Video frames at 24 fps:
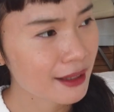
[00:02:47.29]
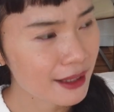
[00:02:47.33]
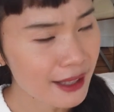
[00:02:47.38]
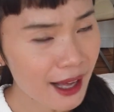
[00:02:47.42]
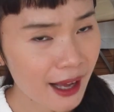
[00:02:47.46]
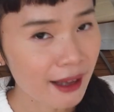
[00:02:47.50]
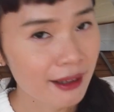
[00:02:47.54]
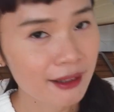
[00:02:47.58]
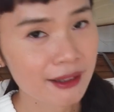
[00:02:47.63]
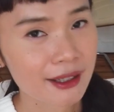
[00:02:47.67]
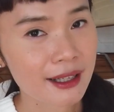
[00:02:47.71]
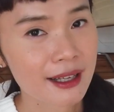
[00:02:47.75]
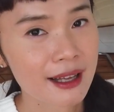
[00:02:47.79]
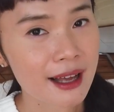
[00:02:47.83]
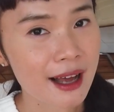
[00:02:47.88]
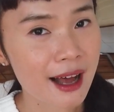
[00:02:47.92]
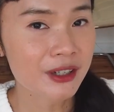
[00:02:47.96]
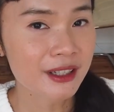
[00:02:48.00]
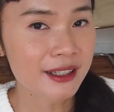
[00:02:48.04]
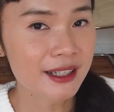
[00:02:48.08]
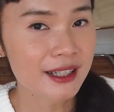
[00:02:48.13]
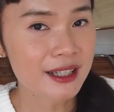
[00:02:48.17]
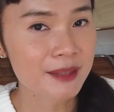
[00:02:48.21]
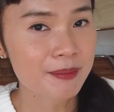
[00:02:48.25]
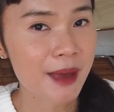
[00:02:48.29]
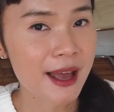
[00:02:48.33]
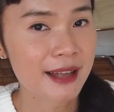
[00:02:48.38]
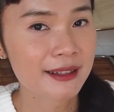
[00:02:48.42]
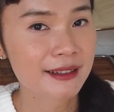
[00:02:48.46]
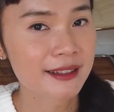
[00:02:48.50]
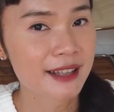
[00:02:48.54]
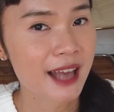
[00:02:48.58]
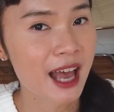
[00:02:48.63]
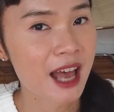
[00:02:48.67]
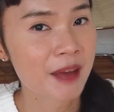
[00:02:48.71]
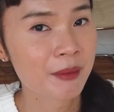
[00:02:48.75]
yeah, during this
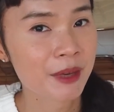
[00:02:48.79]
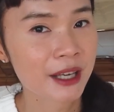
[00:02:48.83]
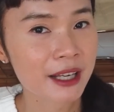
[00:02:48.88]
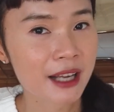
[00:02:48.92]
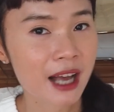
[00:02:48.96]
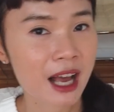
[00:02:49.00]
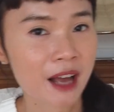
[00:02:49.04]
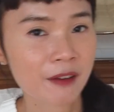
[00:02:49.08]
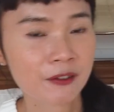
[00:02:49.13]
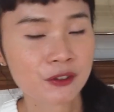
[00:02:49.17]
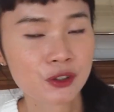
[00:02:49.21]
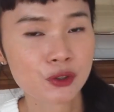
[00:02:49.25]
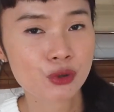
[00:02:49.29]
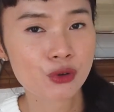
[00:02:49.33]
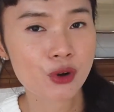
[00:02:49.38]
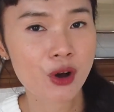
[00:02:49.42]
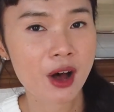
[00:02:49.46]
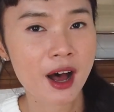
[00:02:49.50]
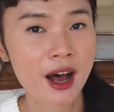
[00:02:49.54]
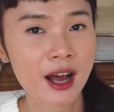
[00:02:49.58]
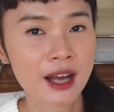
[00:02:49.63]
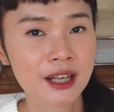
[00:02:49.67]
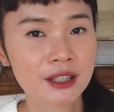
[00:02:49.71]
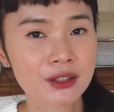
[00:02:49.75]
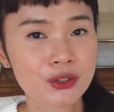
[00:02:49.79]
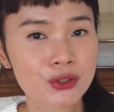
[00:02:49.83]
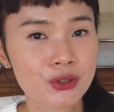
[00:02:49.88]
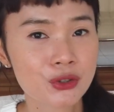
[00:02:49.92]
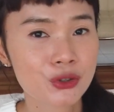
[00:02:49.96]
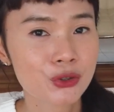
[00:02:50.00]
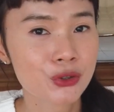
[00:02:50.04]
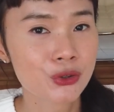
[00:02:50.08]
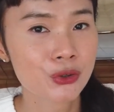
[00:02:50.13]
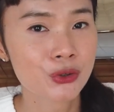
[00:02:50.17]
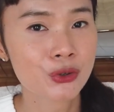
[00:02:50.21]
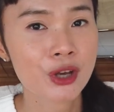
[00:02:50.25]
pandemic, I've tried
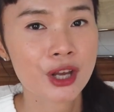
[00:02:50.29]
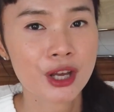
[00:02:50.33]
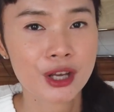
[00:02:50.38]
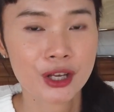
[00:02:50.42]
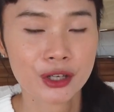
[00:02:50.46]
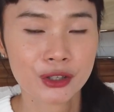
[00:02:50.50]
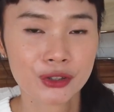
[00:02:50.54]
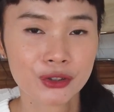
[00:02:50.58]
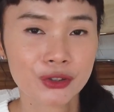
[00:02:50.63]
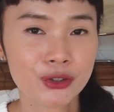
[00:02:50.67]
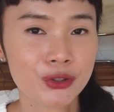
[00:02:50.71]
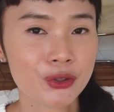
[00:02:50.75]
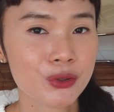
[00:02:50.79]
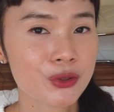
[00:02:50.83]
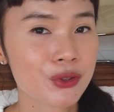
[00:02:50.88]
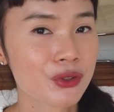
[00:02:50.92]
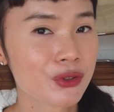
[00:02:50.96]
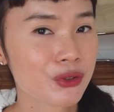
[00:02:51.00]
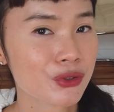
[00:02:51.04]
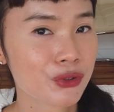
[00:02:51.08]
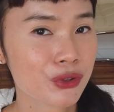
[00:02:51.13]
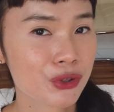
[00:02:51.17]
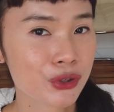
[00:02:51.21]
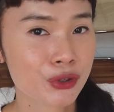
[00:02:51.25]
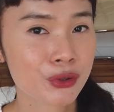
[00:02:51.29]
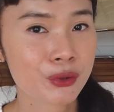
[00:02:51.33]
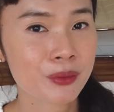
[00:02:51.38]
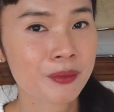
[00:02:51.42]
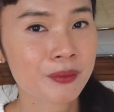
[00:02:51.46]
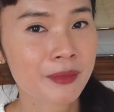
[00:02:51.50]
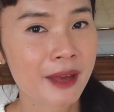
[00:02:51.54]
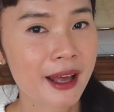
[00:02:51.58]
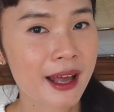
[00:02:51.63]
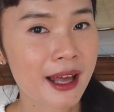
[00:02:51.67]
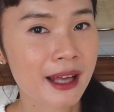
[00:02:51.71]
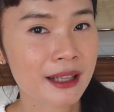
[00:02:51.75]
to use
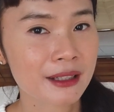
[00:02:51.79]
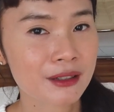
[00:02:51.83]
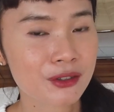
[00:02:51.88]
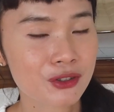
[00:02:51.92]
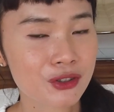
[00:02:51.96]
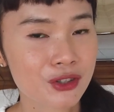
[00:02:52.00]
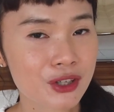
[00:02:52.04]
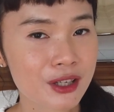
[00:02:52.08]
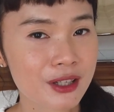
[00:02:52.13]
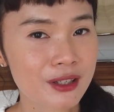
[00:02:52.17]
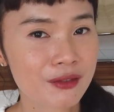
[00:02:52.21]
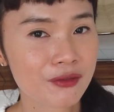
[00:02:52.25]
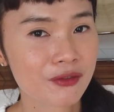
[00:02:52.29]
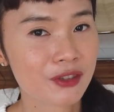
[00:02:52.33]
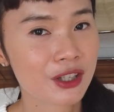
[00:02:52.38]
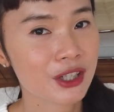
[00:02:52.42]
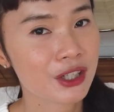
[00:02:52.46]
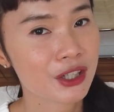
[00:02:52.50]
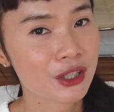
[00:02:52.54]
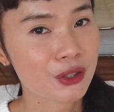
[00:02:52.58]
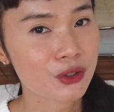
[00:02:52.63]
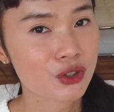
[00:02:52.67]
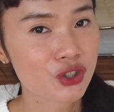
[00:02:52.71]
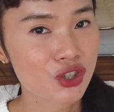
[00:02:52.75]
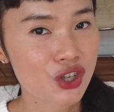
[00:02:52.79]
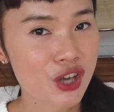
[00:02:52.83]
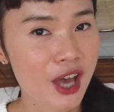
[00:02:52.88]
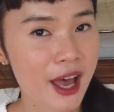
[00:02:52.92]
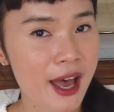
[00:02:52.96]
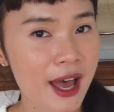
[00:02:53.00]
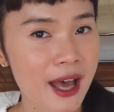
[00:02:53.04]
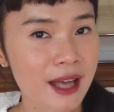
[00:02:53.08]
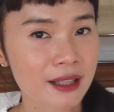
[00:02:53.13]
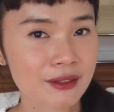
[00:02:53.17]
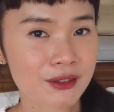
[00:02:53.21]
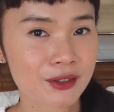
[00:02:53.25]
Zoom and just video
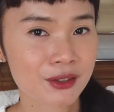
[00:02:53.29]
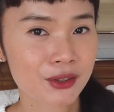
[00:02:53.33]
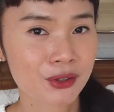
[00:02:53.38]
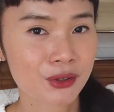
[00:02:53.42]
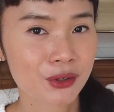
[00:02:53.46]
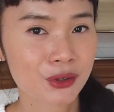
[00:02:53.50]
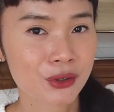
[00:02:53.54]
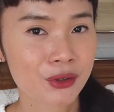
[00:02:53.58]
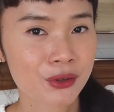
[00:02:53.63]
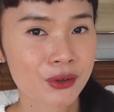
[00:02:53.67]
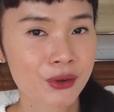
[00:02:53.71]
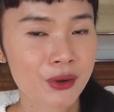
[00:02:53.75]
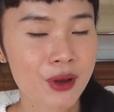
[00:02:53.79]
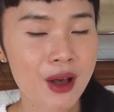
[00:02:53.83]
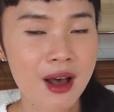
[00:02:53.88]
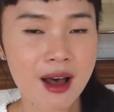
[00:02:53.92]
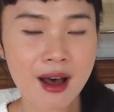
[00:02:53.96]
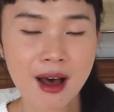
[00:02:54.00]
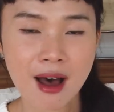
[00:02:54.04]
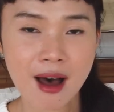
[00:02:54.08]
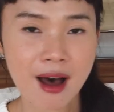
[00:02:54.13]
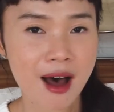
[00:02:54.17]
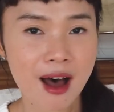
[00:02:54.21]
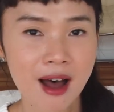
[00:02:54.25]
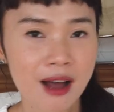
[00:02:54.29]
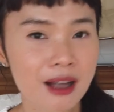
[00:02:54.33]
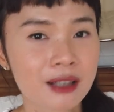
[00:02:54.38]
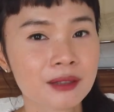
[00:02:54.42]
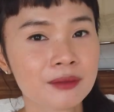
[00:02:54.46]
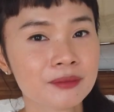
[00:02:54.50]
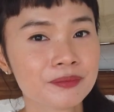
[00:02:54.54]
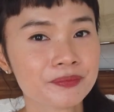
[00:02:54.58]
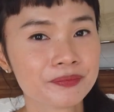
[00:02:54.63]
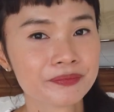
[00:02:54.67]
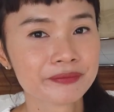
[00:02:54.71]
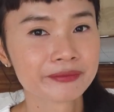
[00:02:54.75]
chat to
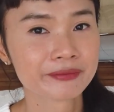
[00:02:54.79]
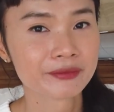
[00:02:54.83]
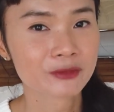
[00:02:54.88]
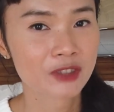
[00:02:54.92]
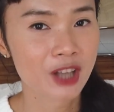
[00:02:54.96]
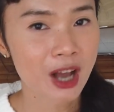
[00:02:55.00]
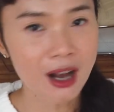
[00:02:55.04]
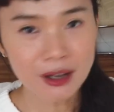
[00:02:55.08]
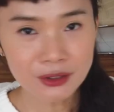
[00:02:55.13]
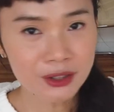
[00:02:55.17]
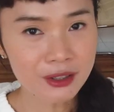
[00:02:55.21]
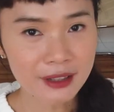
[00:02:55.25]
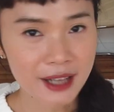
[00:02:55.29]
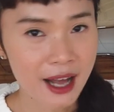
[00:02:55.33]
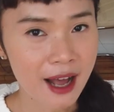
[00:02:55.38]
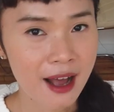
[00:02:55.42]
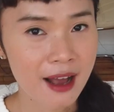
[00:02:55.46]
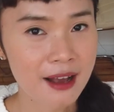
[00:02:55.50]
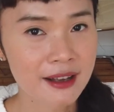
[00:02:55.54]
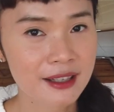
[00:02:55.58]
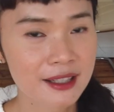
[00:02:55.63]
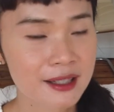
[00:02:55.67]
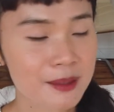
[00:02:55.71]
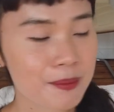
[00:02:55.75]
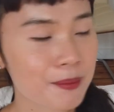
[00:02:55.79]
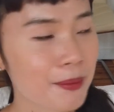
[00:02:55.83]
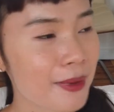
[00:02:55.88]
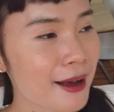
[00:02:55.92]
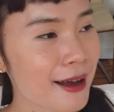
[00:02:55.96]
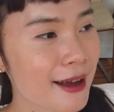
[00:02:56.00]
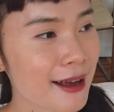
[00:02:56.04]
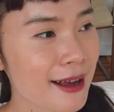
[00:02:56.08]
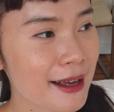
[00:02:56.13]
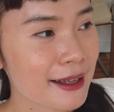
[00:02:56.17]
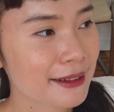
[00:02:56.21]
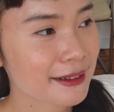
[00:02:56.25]
talk to guys,
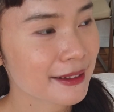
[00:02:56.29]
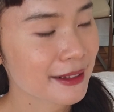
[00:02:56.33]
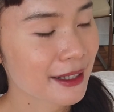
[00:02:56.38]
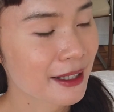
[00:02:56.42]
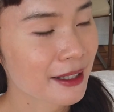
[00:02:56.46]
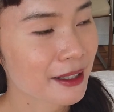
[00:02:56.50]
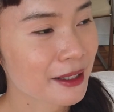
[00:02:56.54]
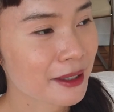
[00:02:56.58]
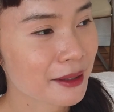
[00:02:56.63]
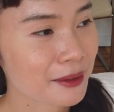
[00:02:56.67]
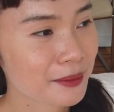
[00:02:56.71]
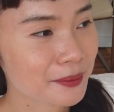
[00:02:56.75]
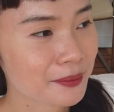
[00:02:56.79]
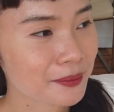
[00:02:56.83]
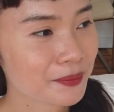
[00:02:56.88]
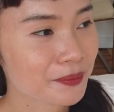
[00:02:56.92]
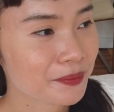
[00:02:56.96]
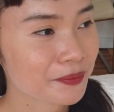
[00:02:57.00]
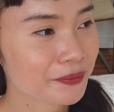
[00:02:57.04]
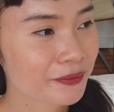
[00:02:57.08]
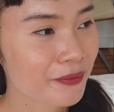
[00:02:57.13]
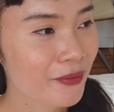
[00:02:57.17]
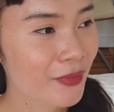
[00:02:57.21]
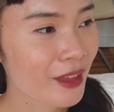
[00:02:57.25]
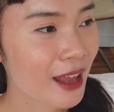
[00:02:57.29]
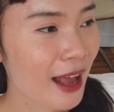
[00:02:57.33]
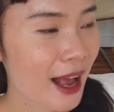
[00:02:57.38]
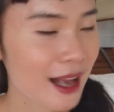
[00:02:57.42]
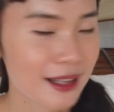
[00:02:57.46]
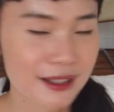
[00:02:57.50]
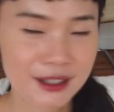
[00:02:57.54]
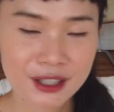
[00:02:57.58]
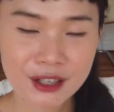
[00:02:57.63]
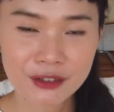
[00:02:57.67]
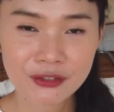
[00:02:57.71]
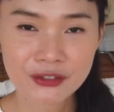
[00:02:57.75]
but
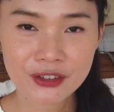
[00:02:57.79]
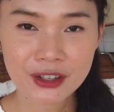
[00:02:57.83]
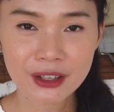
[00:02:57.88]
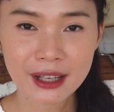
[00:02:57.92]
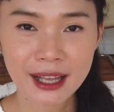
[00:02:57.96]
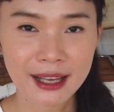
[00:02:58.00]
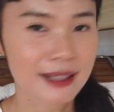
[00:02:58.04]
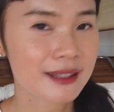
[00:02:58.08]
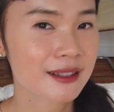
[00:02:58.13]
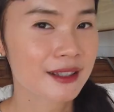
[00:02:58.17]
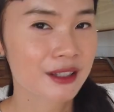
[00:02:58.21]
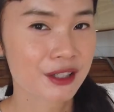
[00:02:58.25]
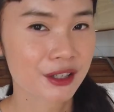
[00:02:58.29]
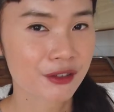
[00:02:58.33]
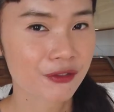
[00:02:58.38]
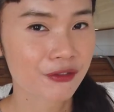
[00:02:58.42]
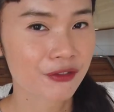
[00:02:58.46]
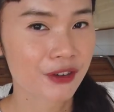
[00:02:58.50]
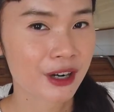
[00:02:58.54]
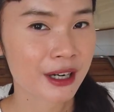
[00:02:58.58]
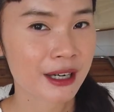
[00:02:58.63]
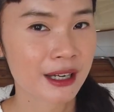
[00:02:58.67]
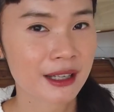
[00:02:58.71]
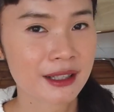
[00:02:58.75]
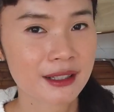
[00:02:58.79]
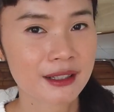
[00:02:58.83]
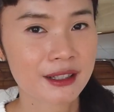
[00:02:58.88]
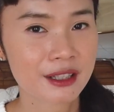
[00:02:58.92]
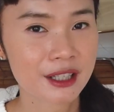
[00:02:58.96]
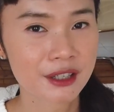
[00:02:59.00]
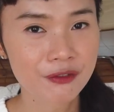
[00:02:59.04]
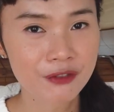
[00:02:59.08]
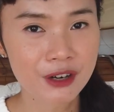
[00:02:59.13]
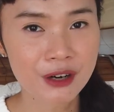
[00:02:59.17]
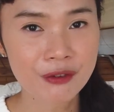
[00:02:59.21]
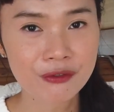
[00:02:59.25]
I still feel like it's different. It's
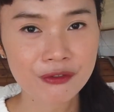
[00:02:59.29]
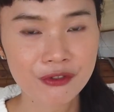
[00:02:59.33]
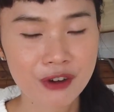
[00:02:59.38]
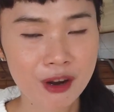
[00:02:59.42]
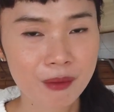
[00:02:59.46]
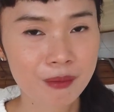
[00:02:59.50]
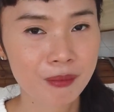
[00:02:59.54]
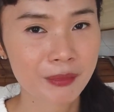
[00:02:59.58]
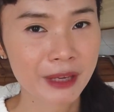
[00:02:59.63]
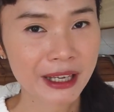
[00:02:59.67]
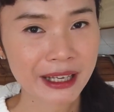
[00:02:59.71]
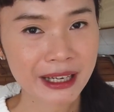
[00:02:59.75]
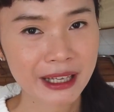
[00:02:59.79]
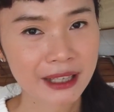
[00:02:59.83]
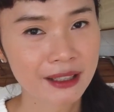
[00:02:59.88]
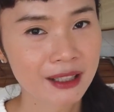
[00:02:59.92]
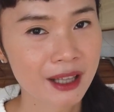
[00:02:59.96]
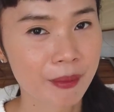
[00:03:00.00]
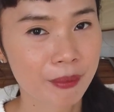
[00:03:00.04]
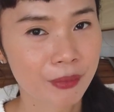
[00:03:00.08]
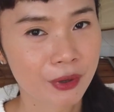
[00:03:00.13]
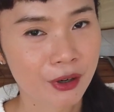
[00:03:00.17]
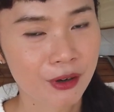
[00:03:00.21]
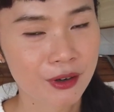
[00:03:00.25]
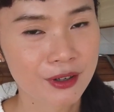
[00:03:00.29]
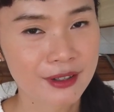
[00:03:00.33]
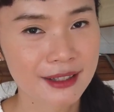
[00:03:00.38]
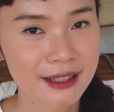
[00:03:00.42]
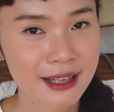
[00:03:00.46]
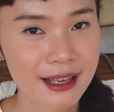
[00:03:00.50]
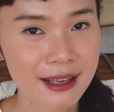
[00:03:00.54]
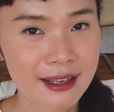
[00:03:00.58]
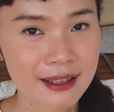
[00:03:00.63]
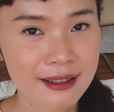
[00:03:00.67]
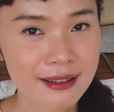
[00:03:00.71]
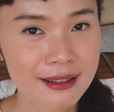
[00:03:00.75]
different from meeting that
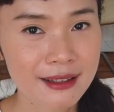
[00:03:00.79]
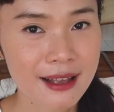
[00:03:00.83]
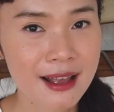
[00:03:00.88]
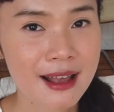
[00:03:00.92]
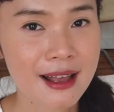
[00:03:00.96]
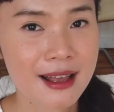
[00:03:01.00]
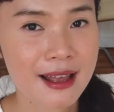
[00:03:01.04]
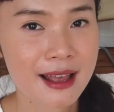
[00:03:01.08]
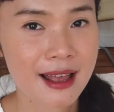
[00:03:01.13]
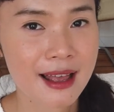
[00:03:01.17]
person.